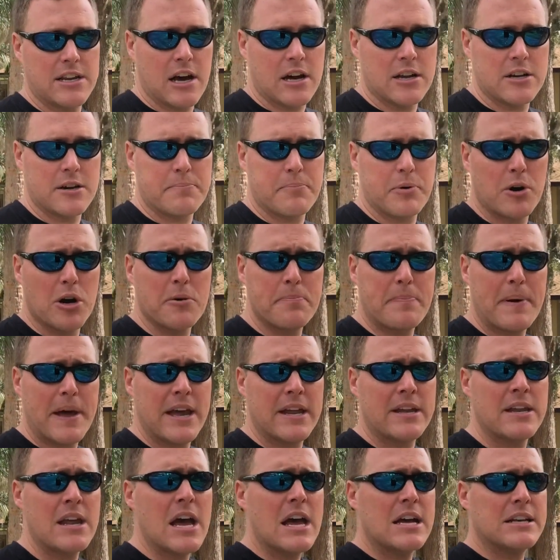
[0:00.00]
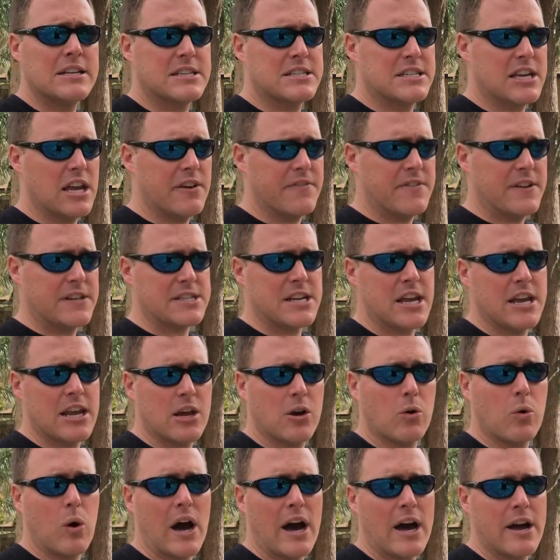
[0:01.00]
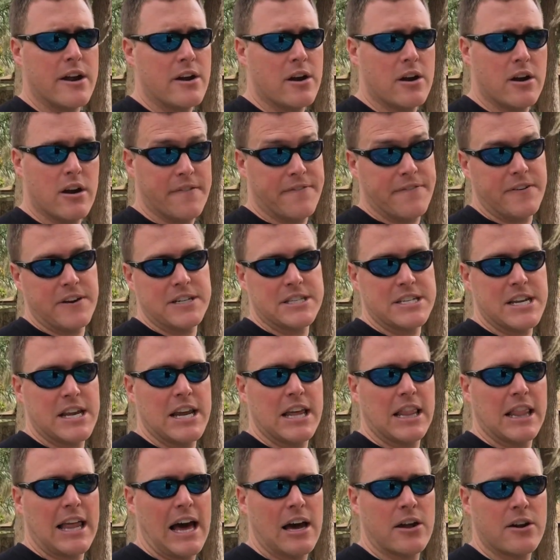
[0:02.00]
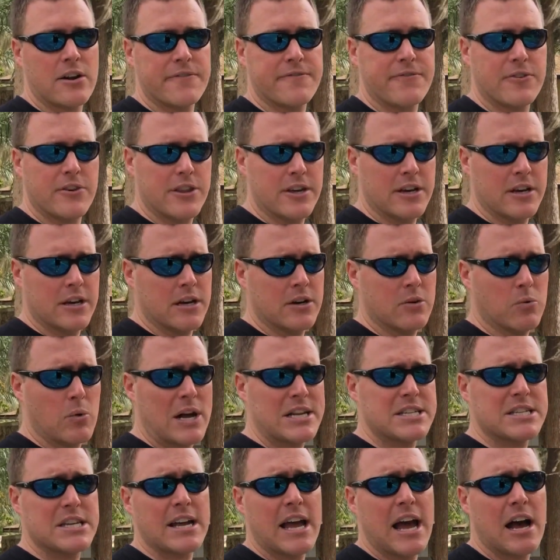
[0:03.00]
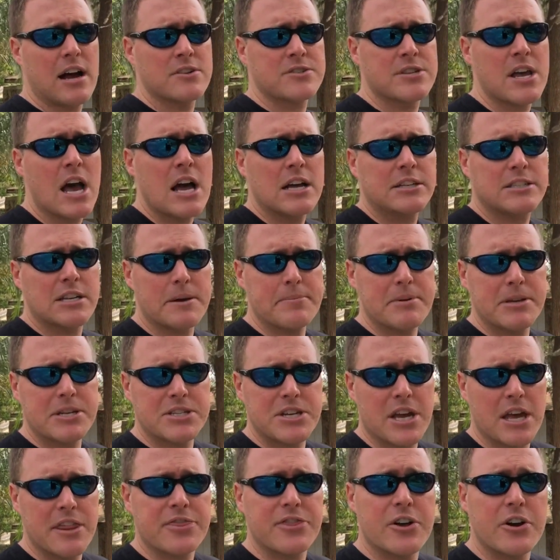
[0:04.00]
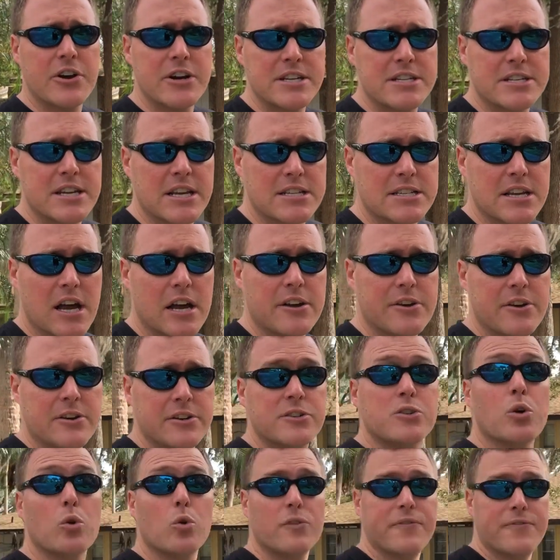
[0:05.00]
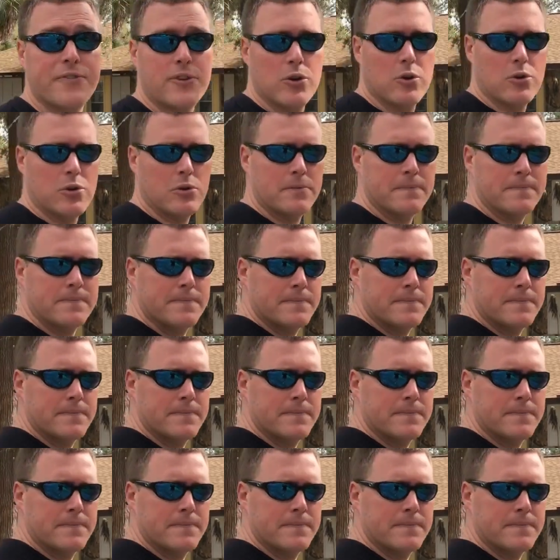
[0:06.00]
it under propane to see if it's any quieter, if it's any louder for the Westinghouse WGen 3600 dual fuel.